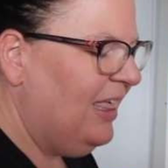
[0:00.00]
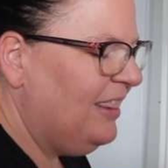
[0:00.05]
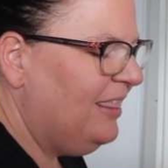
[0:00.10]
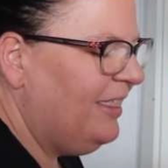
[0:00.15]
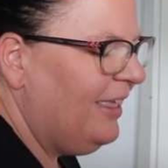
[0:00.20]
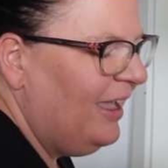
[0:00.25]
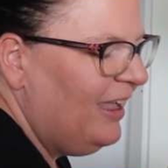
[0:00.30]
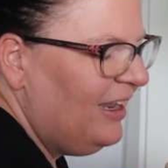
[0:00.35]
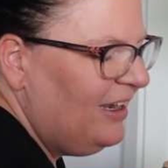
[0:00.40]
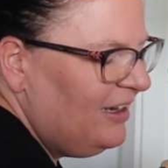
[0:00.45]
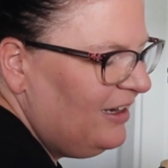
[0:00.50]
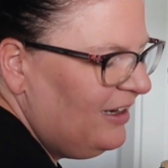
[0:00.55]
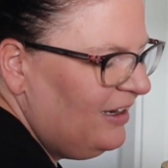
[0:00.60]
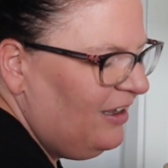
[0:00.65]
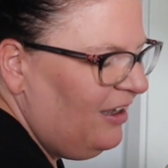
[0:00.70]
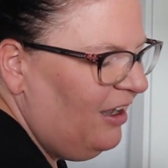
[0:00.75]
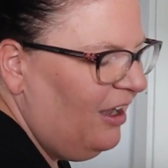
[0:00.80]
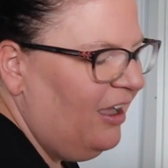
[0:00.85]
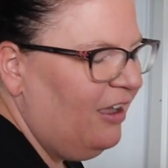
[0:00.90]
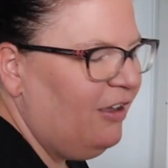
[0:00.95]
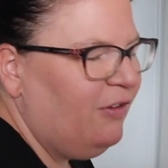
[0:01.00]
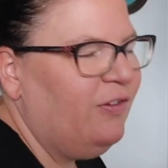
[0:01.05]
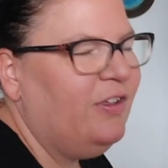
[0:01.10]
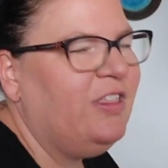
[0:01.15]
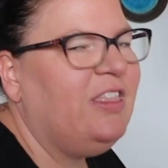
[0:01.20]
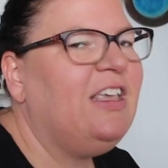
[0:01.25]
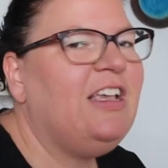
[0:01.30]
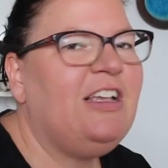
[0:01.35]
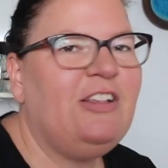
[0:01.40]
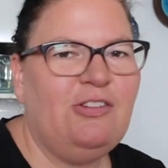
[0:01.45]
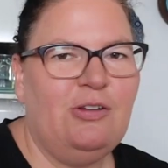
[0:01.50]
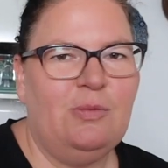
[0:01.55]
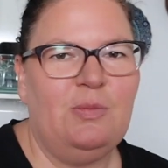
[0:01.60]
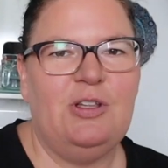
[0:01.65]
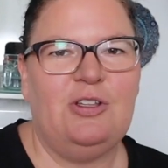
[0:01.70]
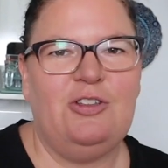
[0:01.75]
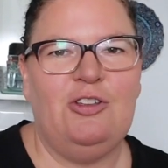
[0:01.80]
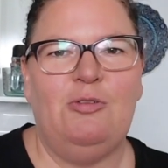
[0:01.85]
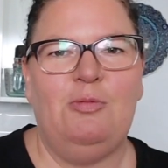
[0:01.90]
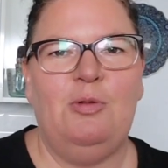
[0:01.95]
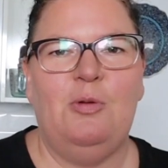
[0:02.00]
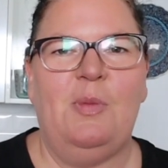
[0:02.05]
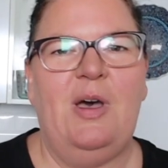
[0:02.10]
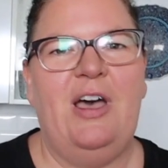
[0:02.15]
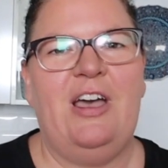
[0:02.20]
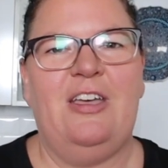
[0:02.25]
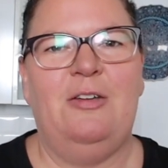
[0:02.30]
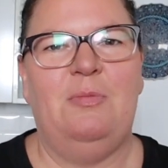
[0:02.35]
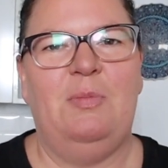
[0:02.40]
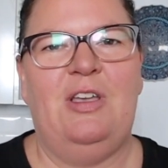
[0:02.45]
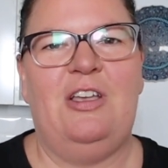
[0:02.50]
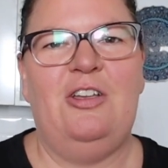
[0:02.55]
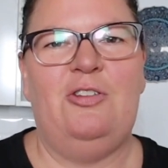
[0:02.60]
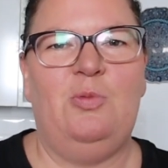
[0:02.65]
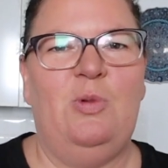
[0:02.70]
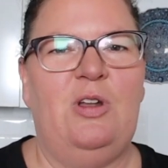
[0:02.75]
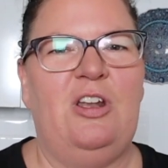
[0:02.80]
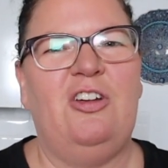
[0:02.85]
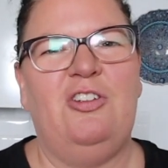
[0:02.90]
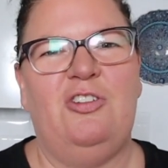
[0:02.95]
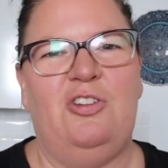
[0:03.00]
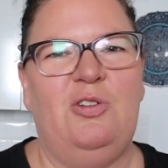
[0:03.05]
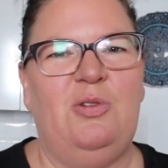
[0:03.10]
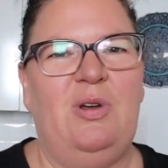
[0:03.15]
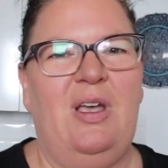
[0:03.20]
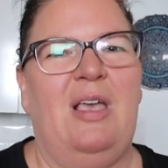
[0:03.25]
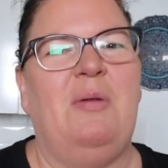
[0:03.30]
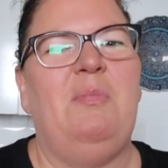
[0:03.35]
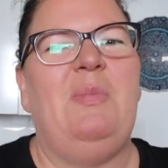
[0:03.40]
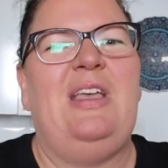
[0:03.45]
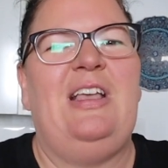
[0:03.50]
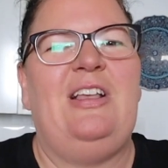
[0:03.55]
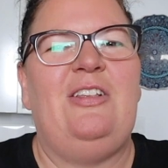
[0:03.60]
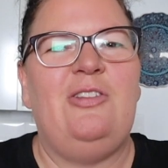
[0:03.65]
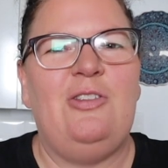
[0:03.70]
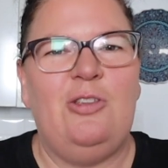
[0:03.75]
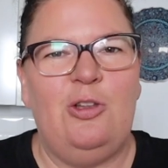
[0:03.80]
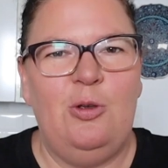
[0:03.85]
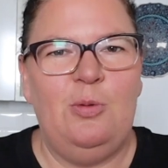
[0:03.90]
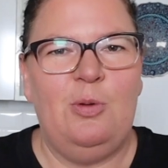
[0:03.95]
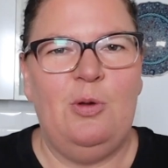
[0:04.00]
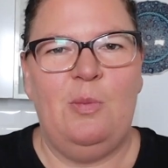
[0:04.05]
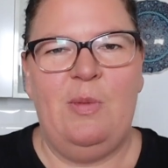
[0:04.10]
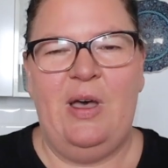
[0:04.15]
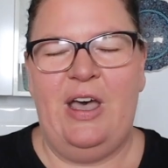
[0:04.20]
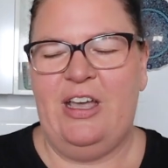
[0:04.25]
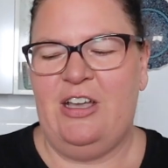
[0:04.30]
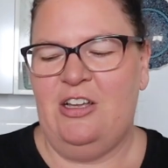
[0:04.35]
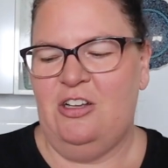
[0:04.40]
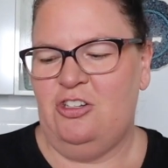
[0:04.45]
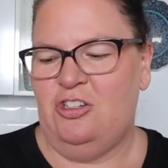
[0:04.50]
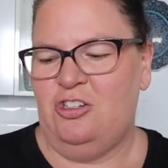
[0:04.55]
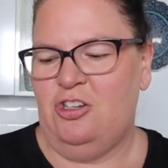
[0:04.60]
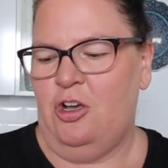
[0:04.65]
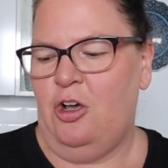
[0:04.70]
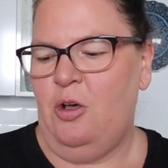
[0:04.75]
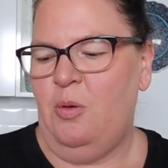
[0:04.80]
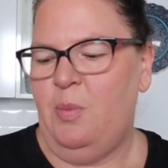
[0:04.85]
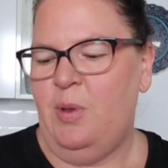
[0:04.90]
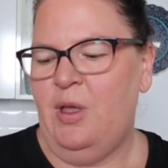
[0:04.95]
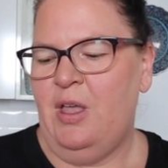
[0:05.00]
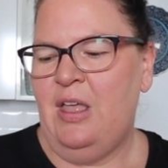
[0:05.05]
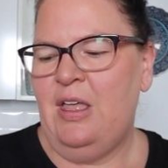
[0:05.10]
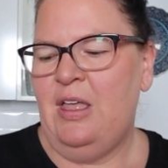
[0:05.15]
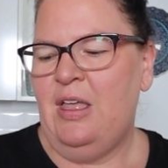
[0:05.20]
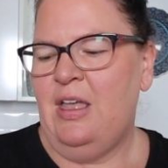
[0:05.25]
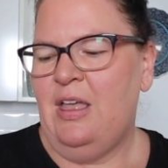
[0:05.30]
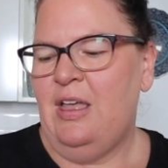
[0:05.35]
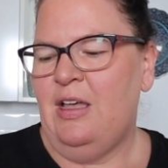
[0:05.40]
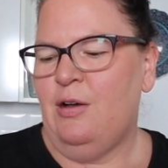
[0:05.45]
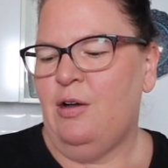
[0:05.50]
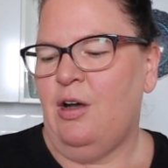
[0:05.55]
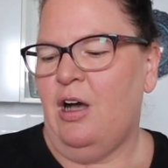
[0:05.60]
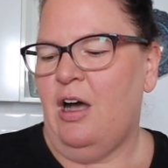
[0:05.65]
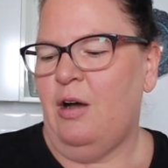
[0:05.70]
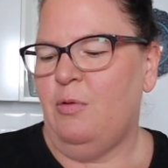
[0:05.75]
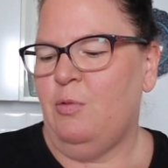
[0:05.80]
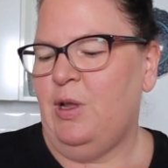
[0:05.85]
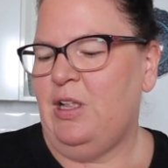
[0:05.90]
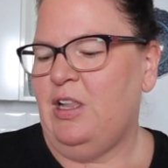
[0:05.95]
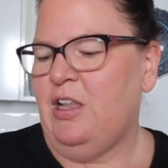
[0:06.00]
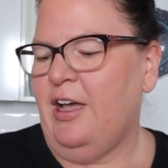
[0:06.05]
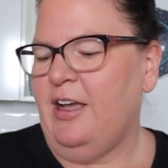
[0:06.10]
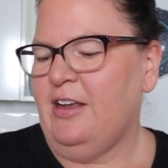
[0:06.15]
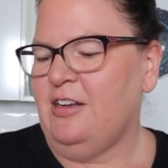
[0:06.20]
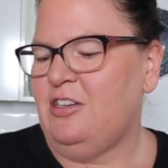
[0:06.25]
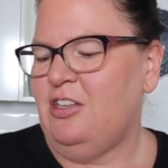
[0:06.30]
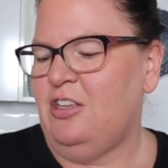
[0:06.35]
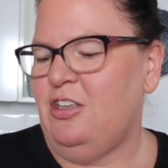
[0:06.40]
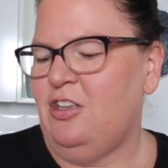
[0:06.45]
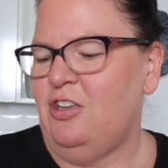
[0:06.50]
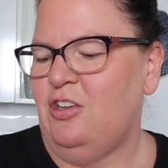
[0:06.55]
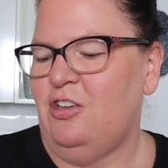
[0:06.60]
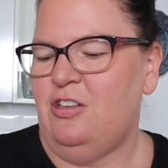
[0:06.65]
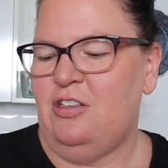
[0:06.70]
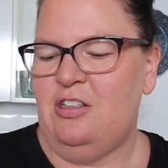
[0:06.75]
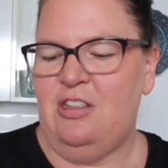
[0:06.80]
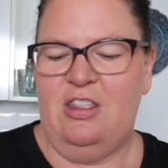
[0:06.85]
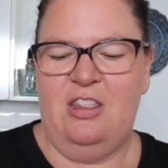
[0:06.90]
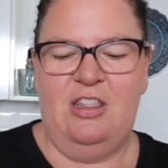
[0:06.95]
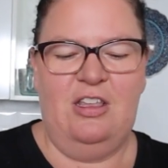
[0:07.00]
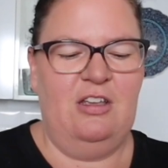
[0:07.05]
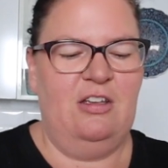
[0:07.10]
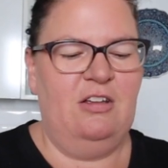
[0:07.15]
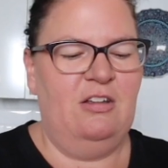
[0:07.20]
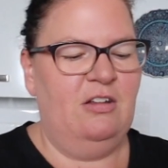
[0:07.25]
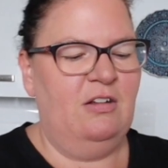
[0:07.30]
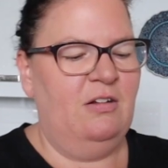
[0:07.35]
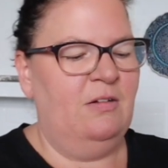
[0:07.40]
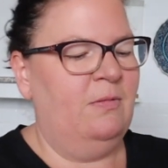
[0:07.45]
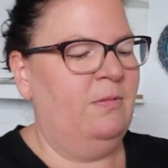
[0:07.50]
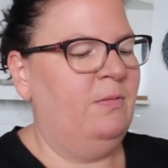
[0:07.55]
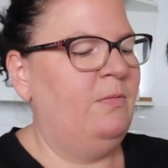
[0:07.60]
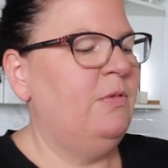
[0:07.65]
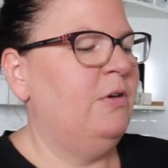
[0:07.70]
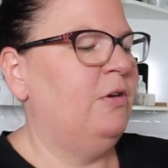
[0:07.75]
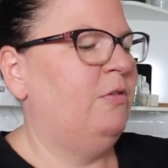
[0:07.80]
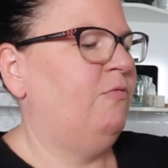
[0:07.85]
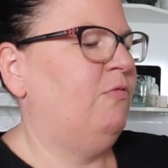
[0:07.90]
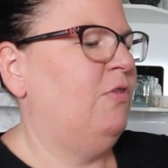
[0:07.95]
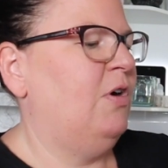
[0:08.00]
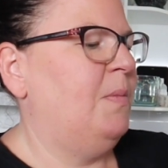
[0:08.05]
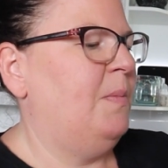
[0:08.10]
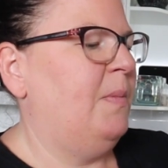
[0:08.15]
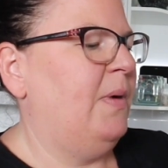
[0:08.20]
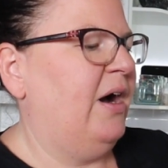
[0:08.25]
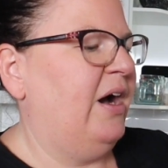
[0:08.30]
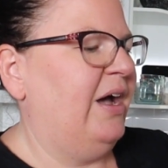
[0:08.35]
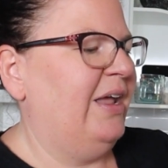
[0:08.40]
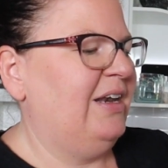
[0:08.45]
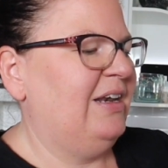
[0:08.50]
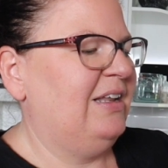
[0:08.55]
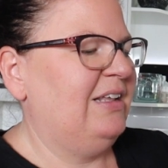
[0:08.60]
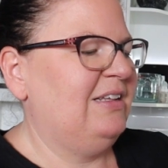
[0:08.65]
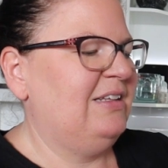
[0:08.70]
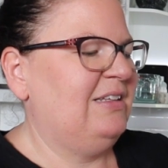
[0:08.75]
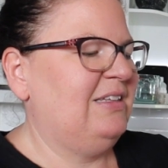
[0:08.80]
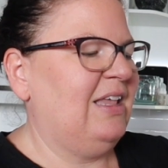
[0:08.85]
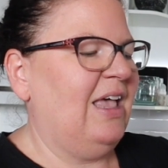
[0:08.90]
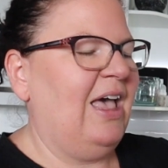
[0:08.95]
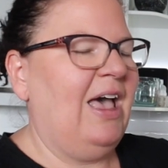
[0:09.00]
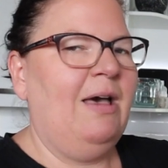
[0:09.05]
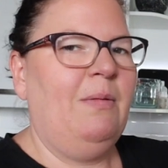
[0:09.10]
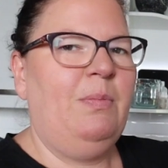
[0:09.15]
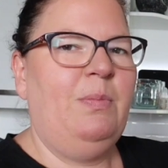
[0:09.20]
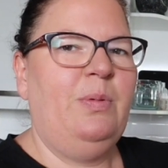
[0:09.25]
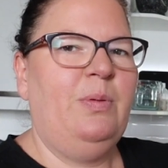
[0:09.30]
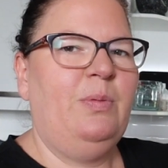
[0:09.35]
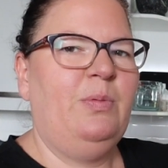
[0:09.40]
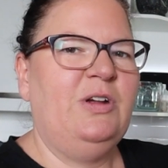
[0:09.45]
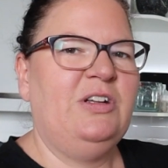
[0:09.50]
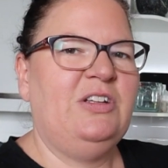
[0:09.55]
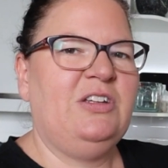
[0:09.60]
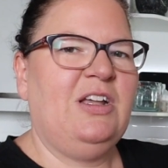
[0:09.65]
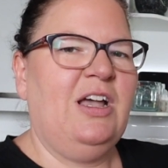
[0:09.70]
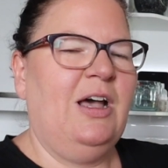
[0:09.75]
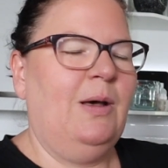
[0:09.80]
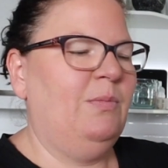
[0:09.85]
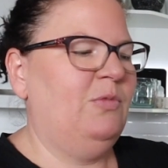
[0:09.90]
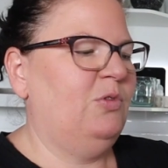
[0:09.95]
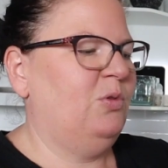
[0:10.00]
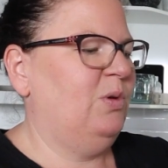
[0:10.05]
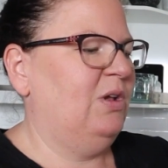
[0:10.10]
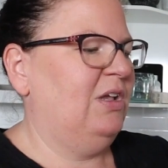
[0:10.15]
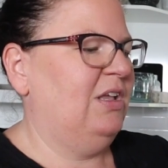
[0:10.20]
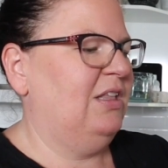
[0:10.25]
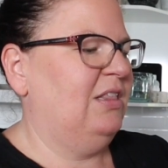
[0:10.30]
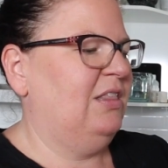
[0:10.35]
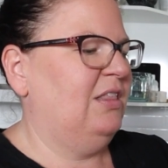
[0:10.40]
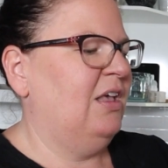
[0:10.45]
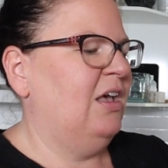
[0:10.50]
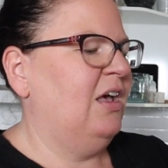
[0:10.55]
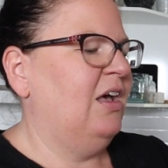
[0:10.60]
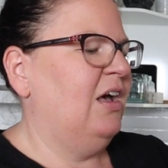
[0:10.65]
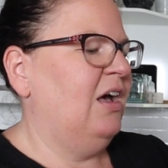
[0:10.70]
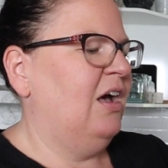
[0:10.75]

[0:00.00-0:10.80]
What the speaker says: Then, like for things from the supermarket, because we're not doing a big supermarket shop, we like to use the Reminders app, which comes with